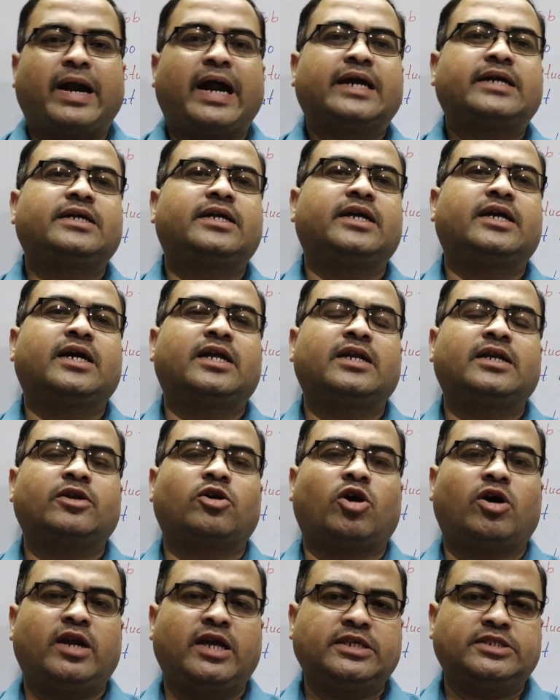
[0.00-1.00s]

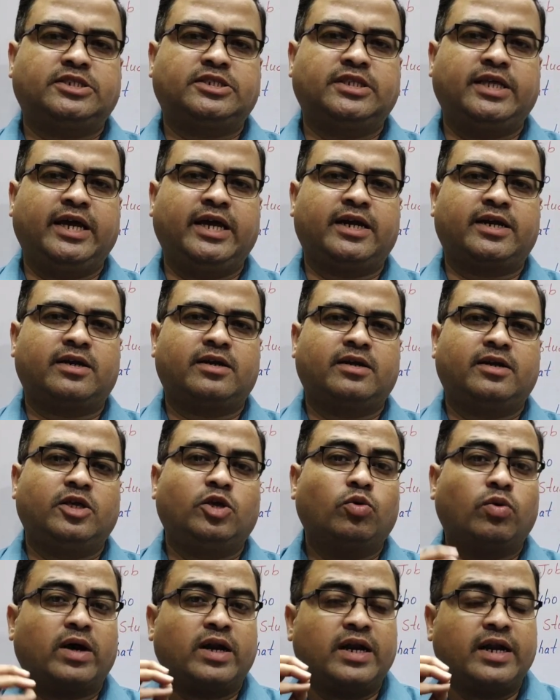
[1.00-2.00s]
practical knowledge there.
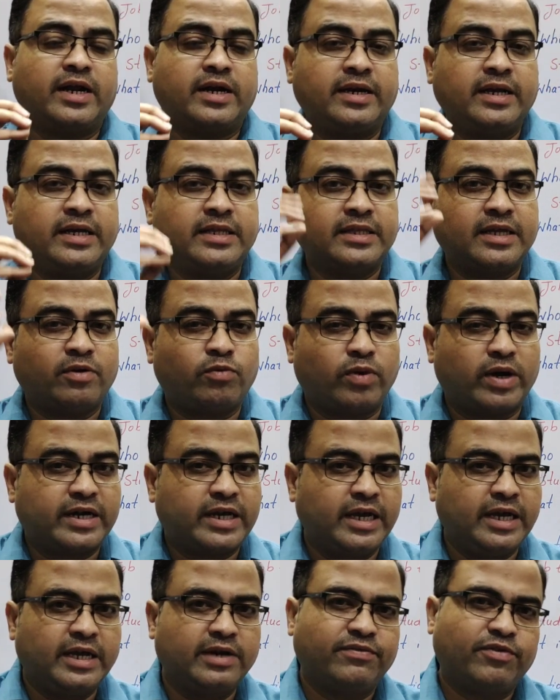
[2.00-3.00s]
You are learning the
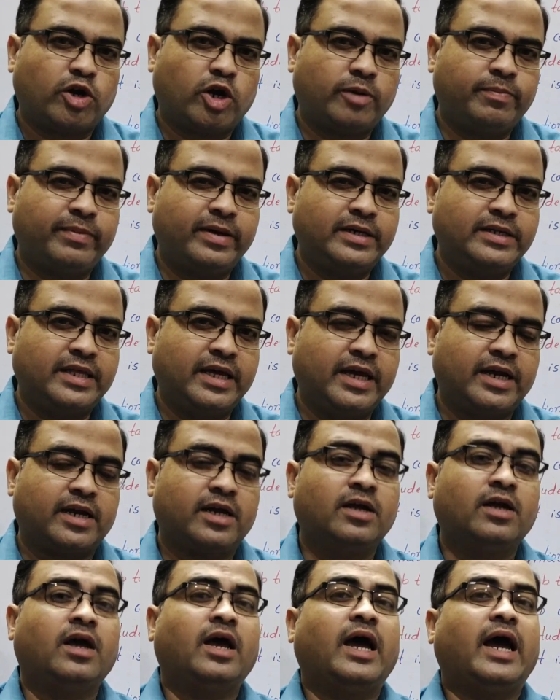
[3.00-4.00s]
working environment
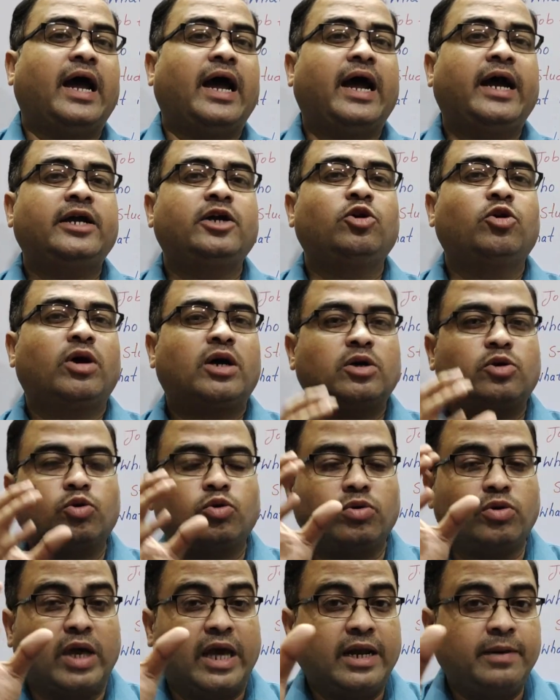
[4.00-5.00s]
there, and you are
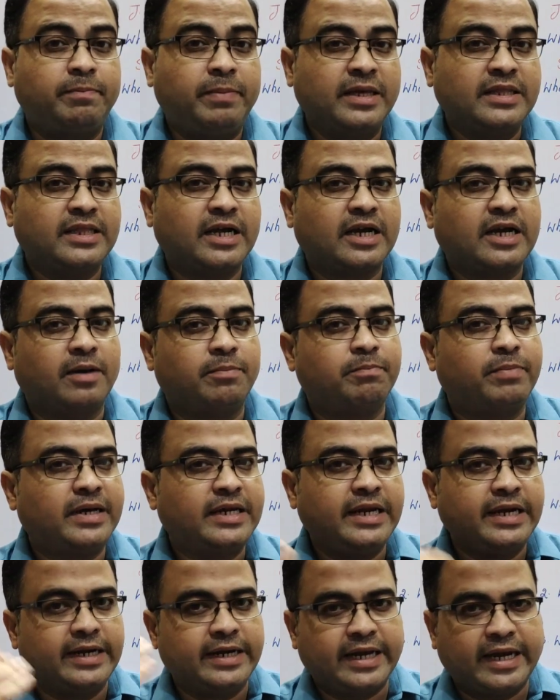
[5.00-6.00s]
helping the
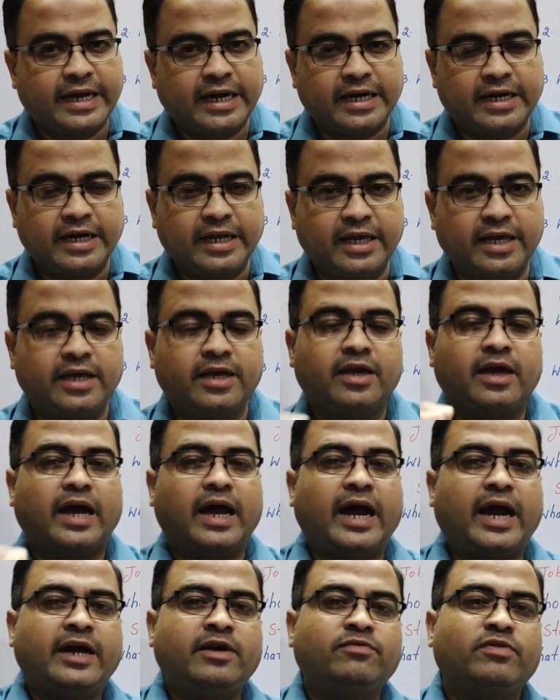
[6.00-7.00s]
company indirectly,
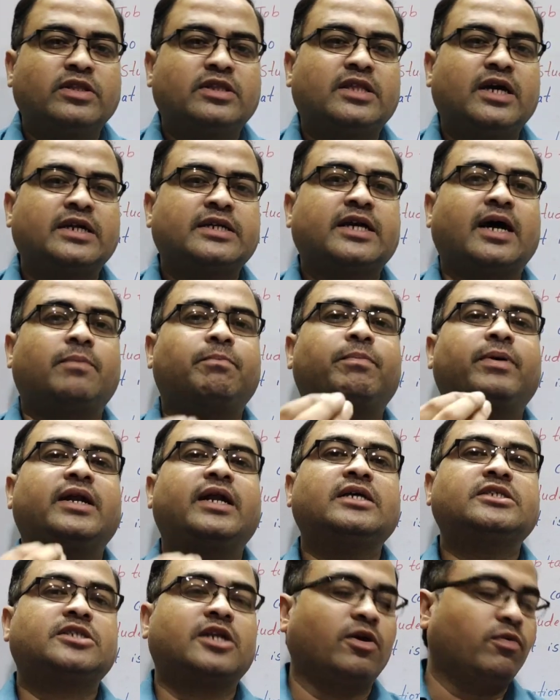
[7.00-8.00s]
and with that
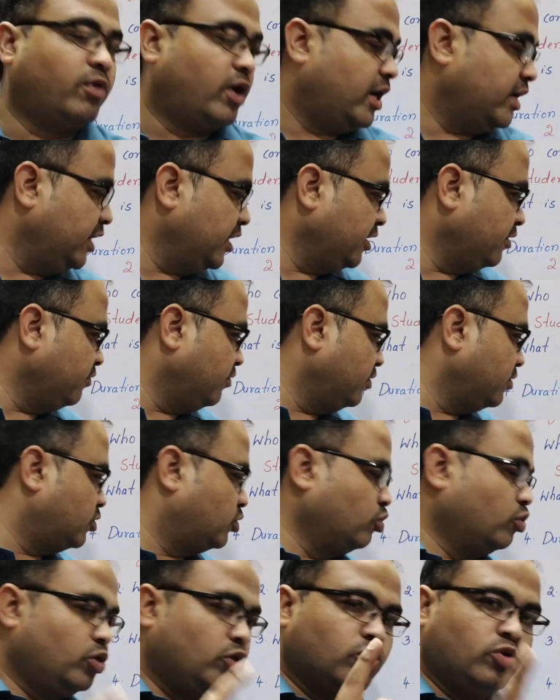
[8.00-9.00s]
company is rewarding
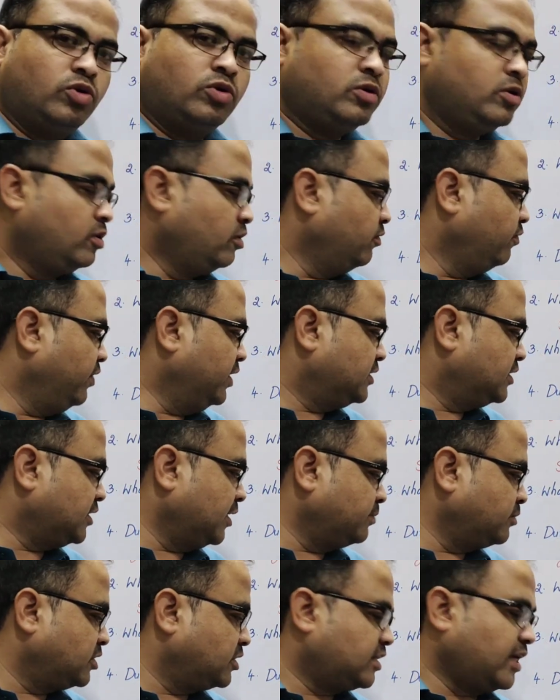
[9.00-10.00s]
to you with
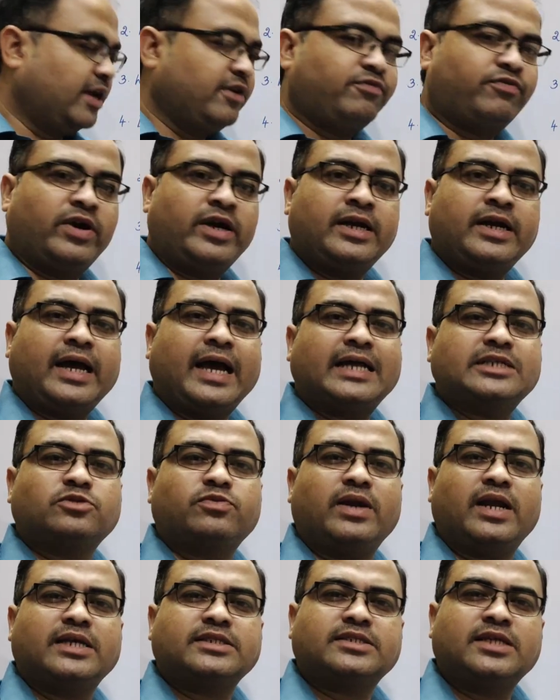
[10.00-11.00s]
some stipend
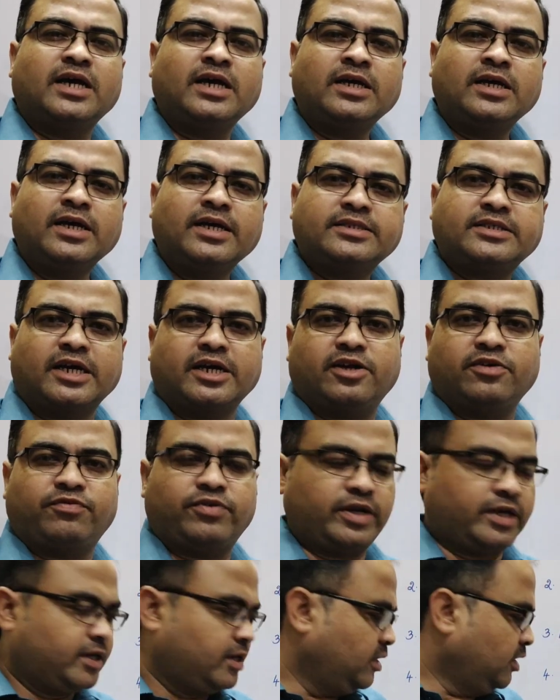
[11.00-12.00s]
as well as the
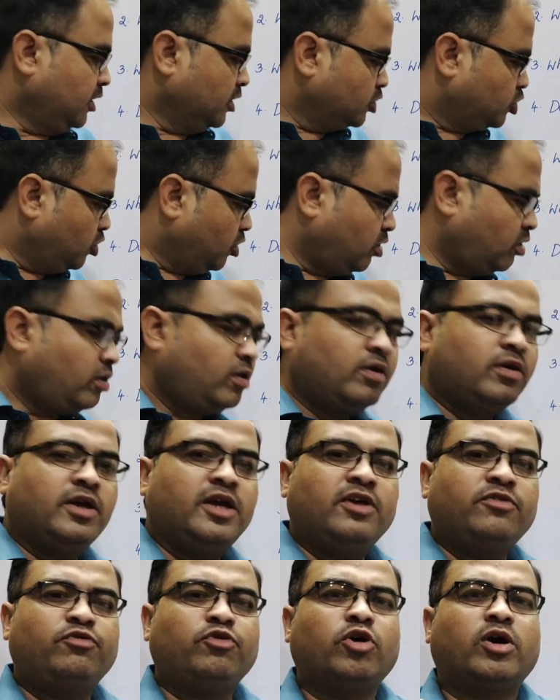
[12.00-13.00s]
certificate. So
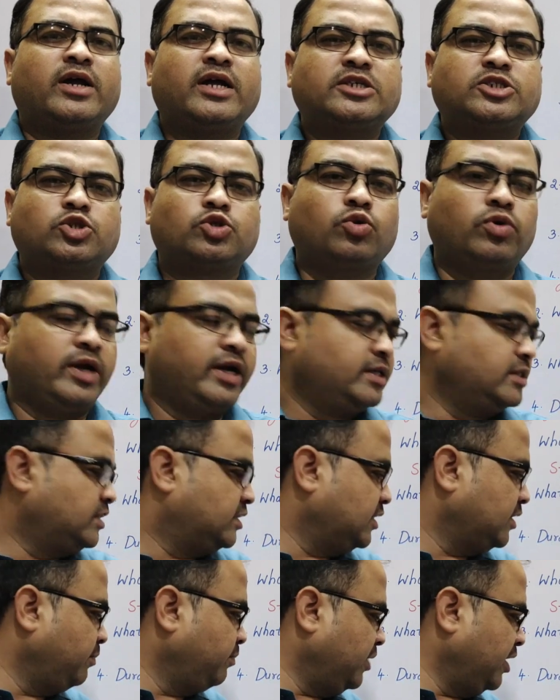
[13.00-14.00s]
if you are a
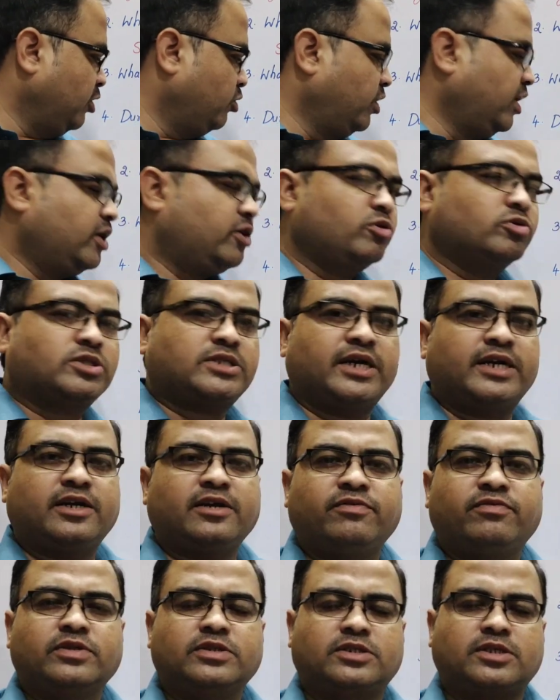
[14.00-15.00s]
student, simply you need to
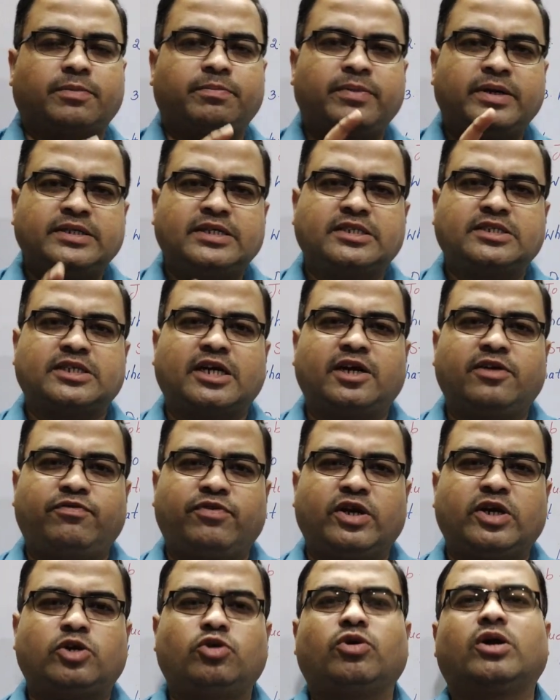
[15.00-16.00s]
submit this
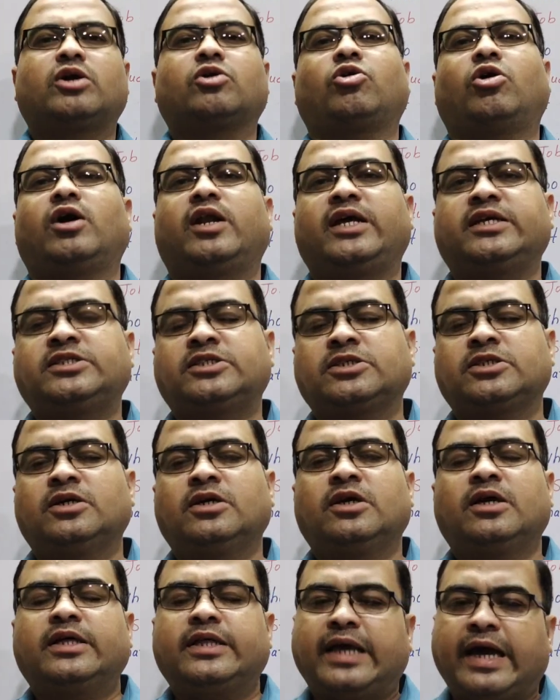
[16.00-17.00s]
certificate to your college,
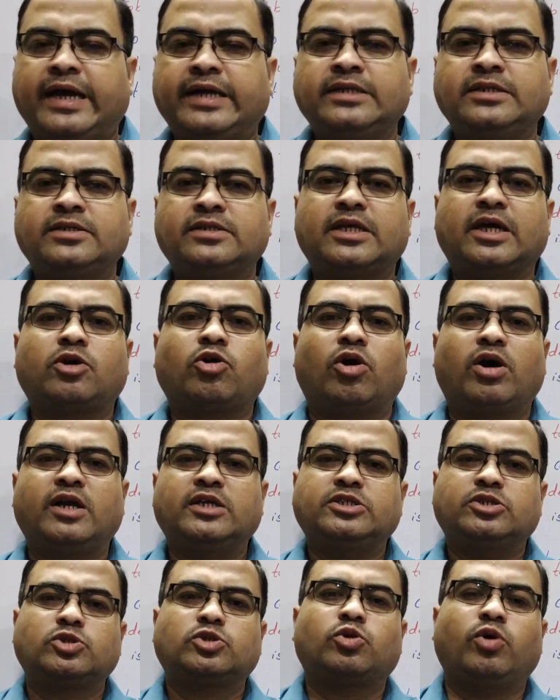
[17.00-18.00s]
and the
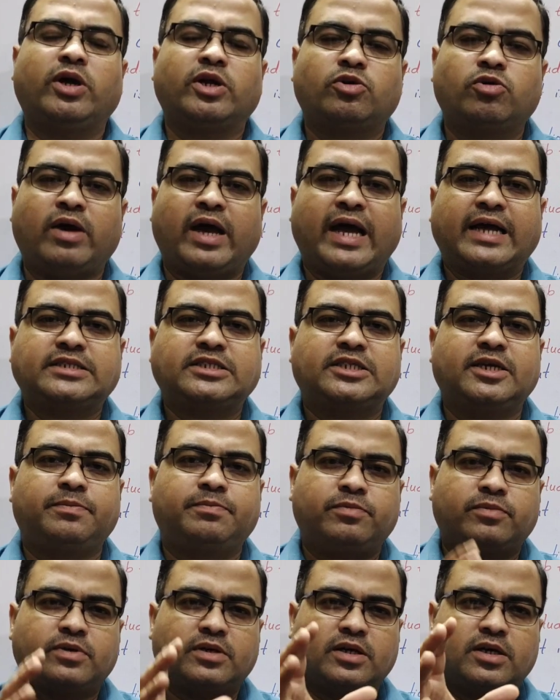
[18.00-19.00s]
college is going to
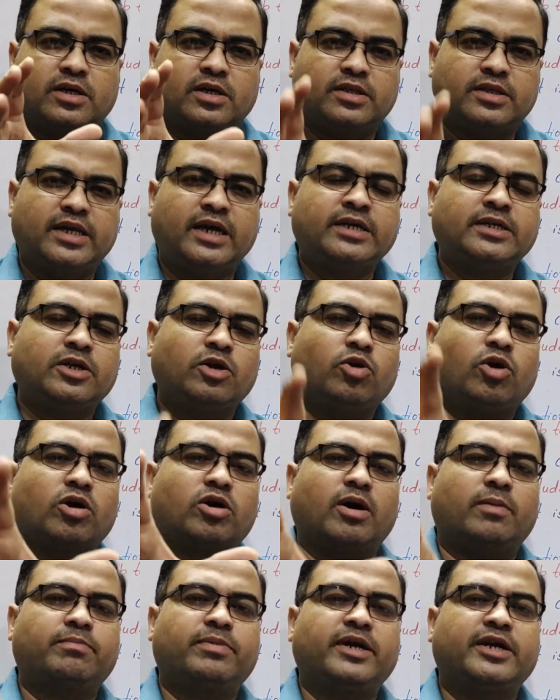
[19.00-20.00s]
accept that you
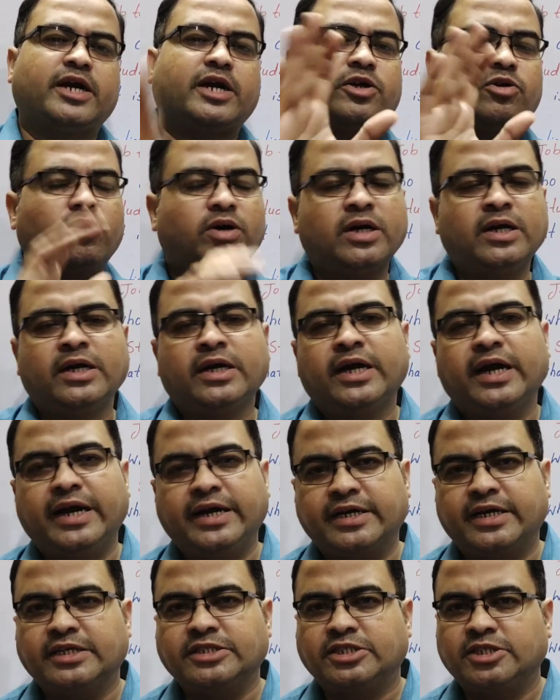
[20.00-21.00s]
have completed your
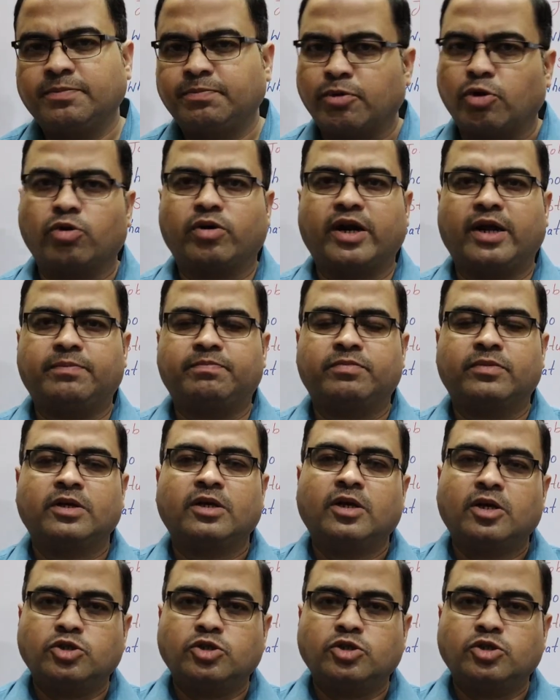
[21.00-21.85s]
internship program.